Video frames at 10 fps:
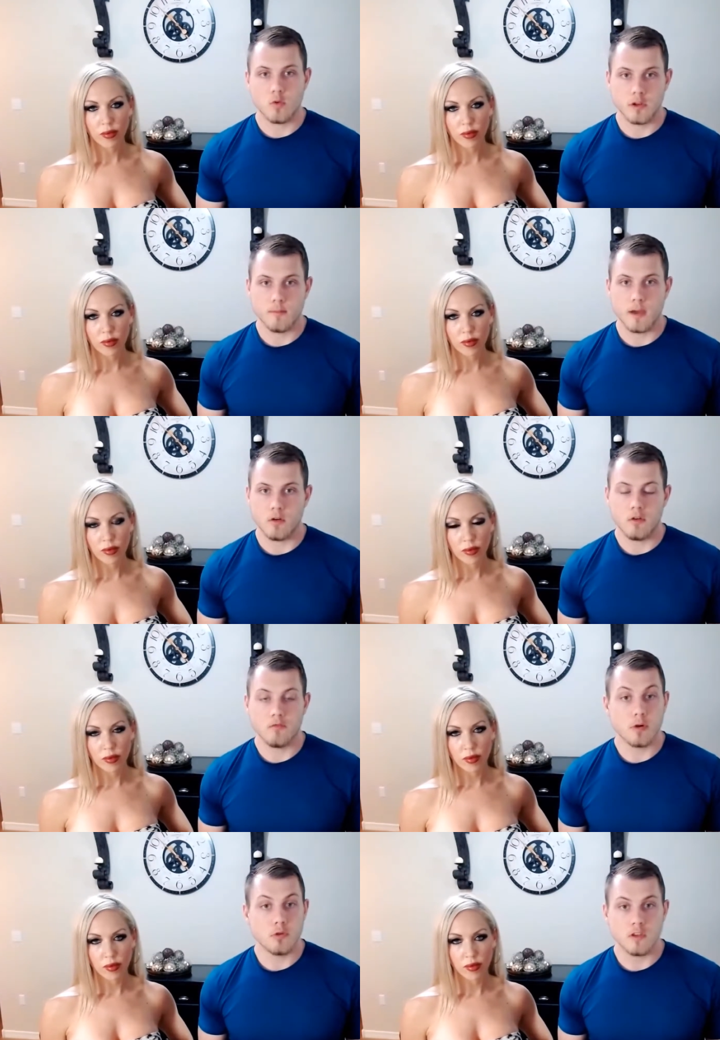Speaker 1: amount of
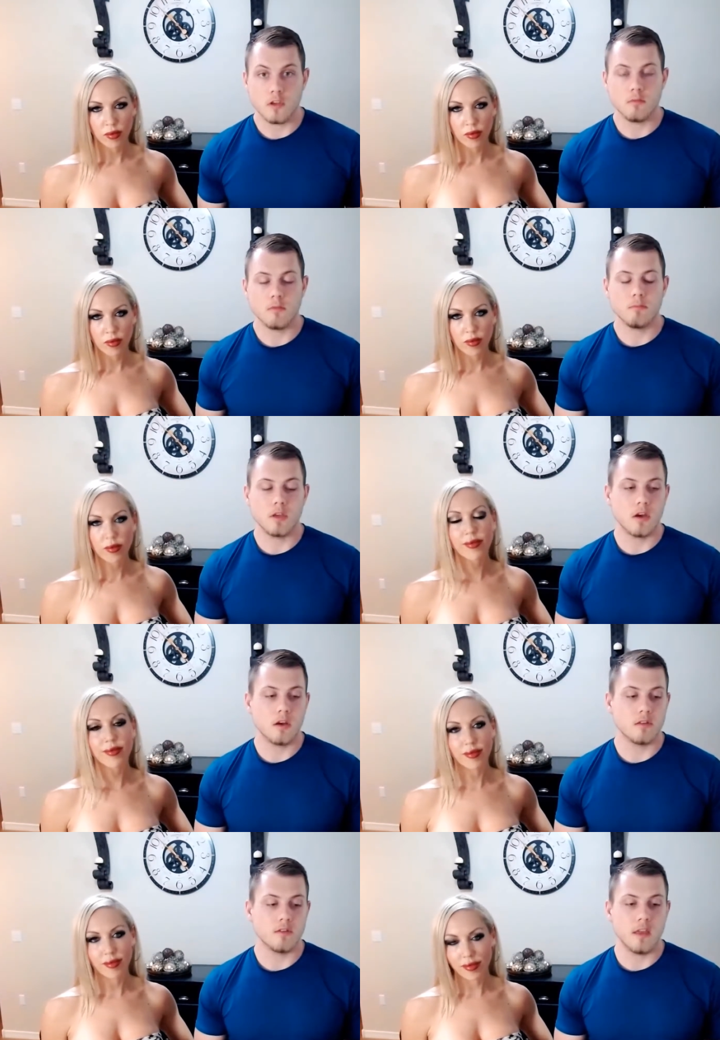protein
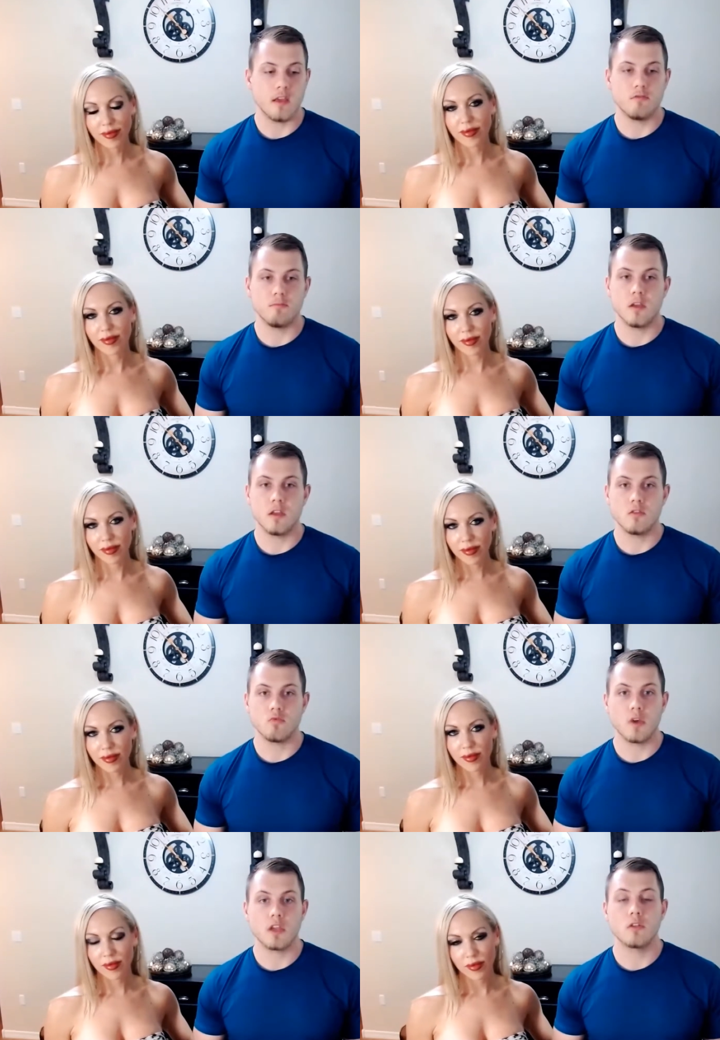because they've been
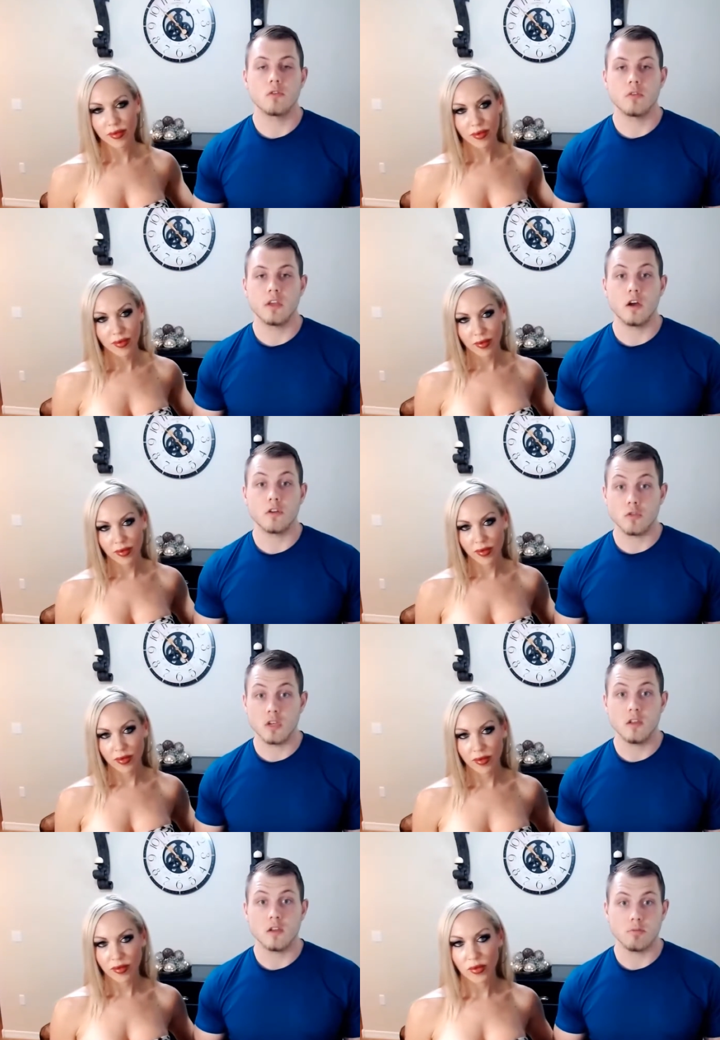regularly under
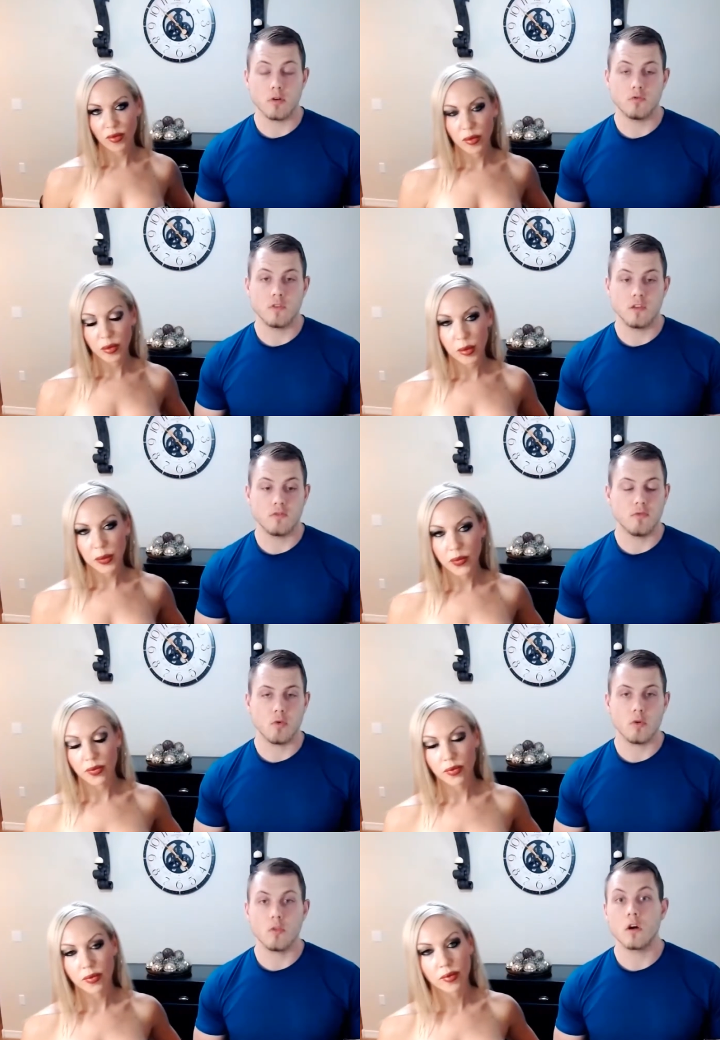eating protein
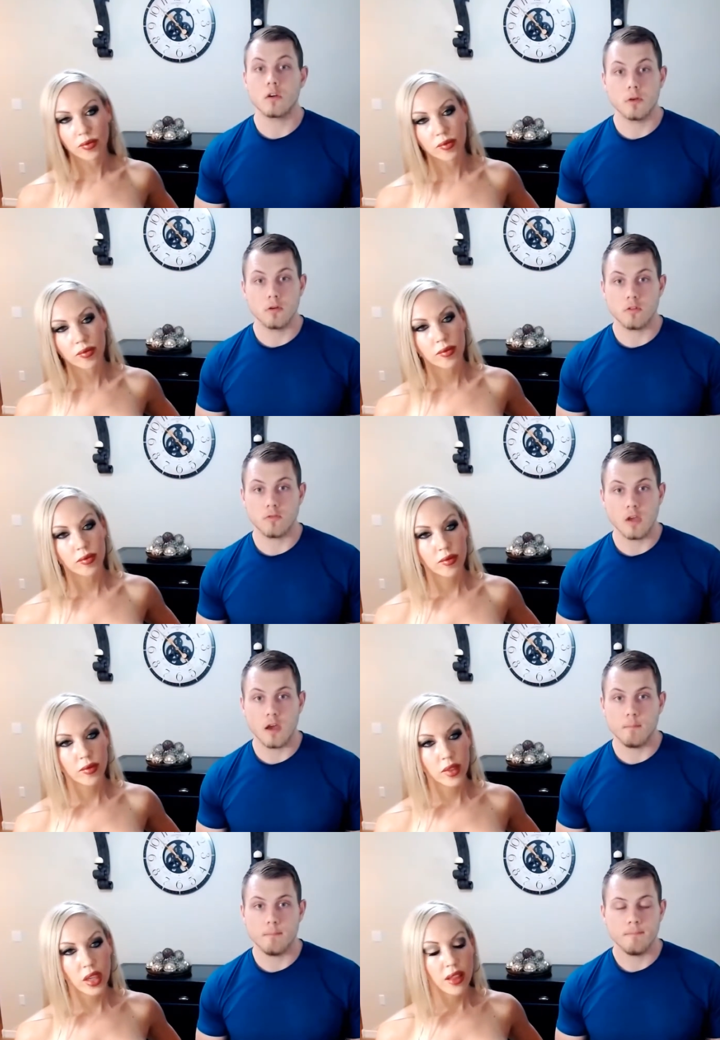for long periods of time.
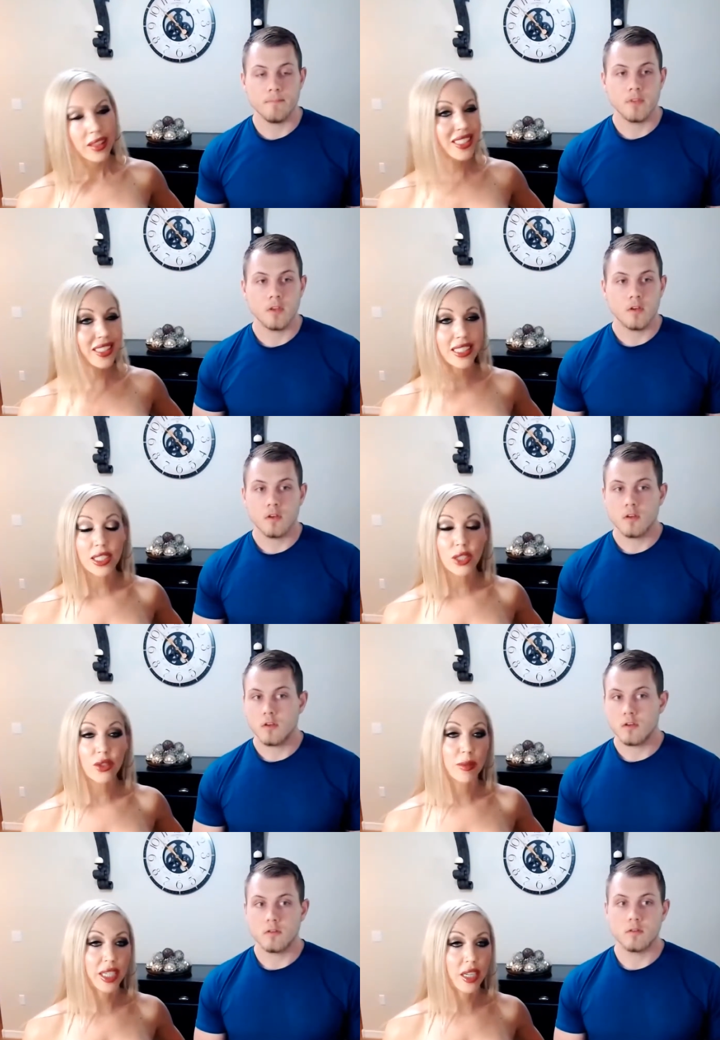
Speaker 2: This is
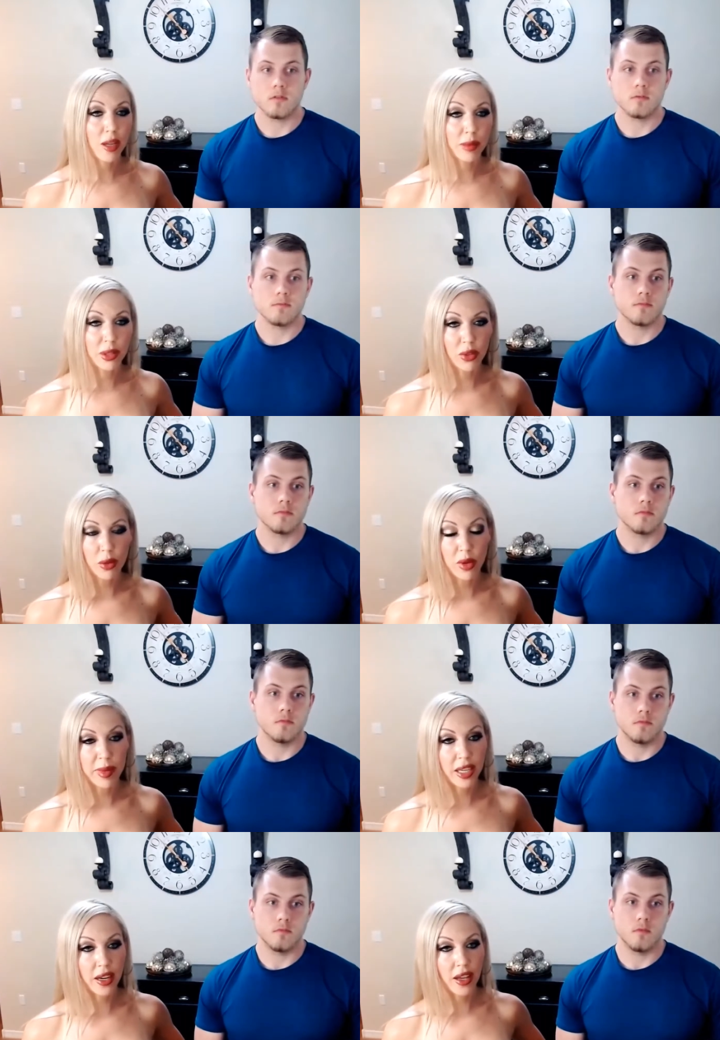extremely common with
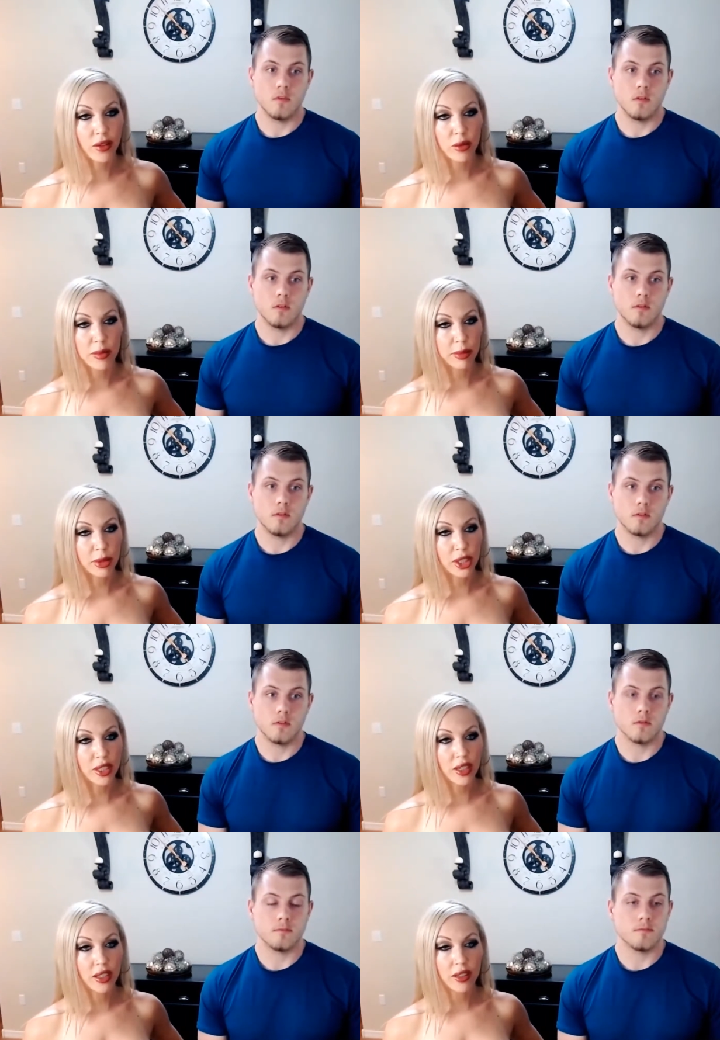women. I remember
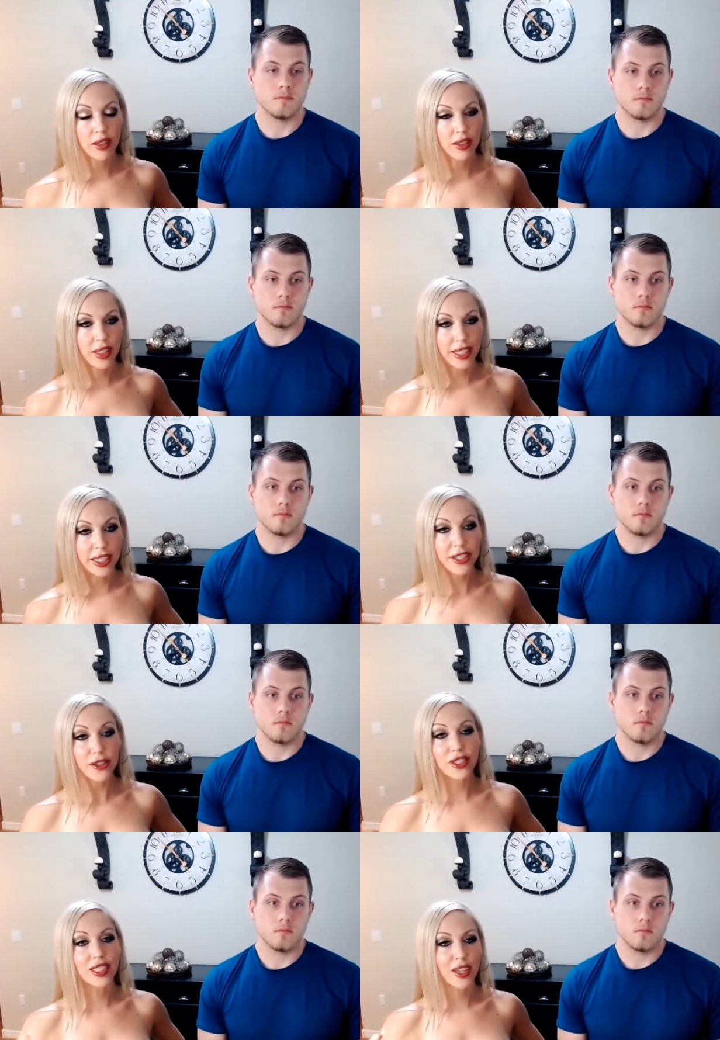like
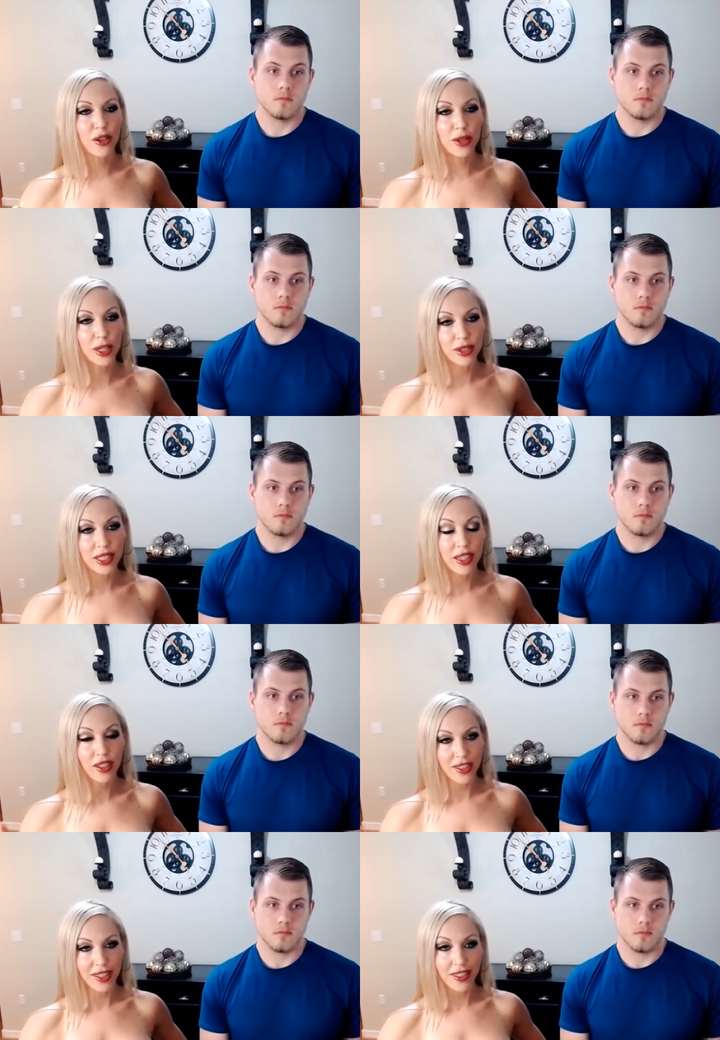years ago when I was a
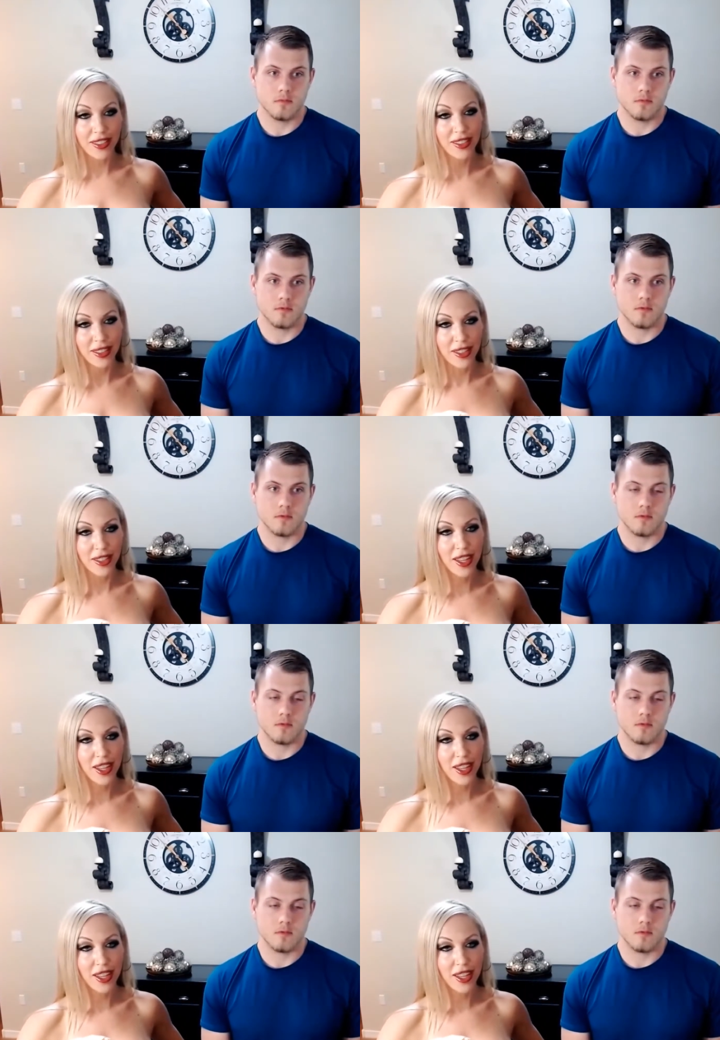hairstylist still, and I